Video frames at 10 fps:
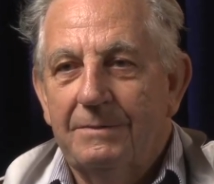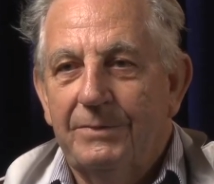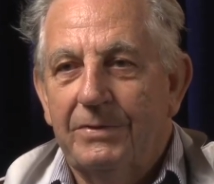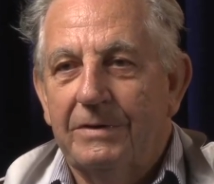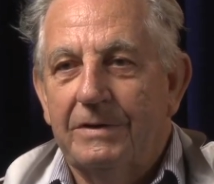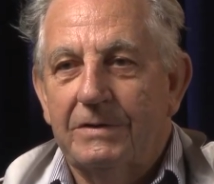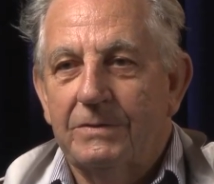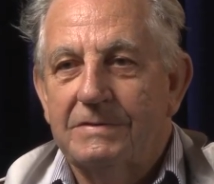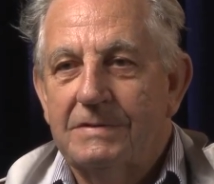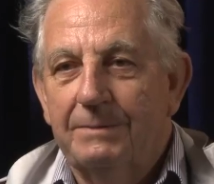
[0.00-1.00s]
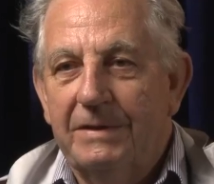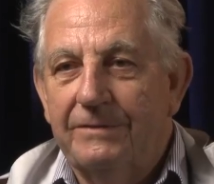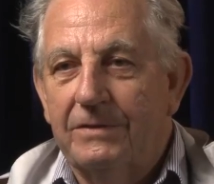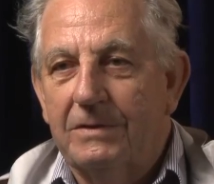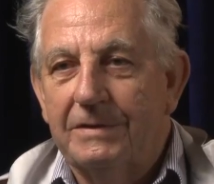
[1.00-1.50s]
prior to assembly
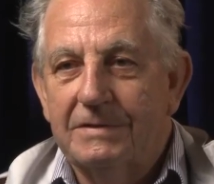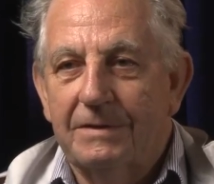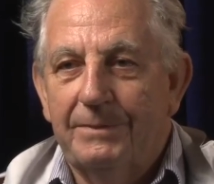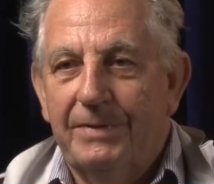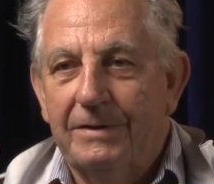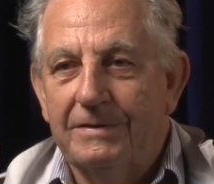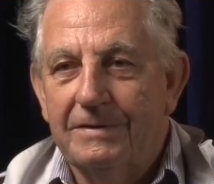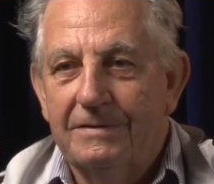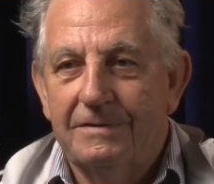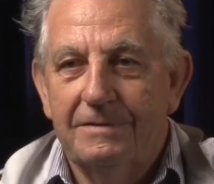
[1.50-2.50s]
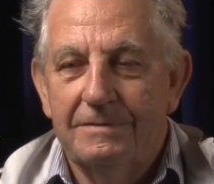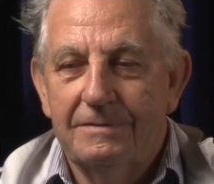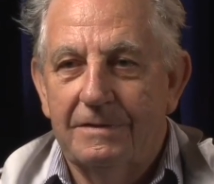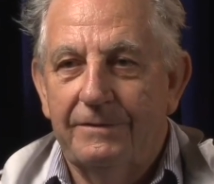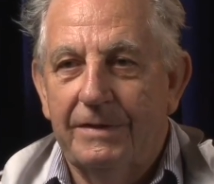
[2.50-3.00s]
of all these component
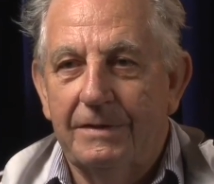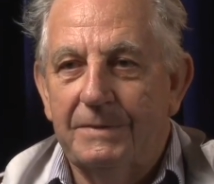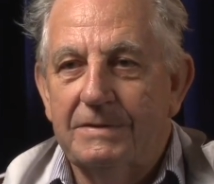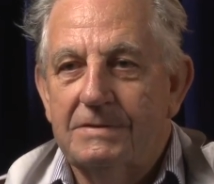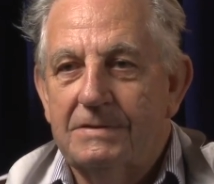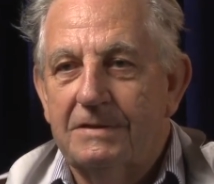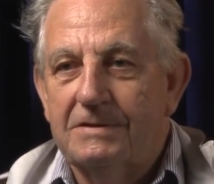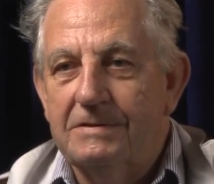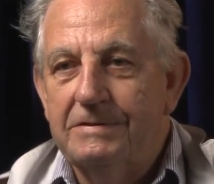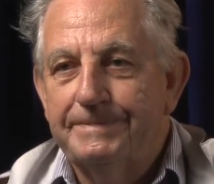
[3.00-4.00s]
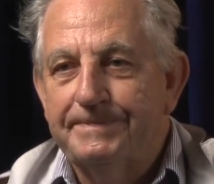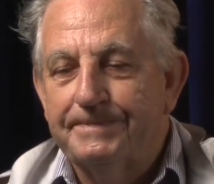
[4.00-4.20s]
development sections.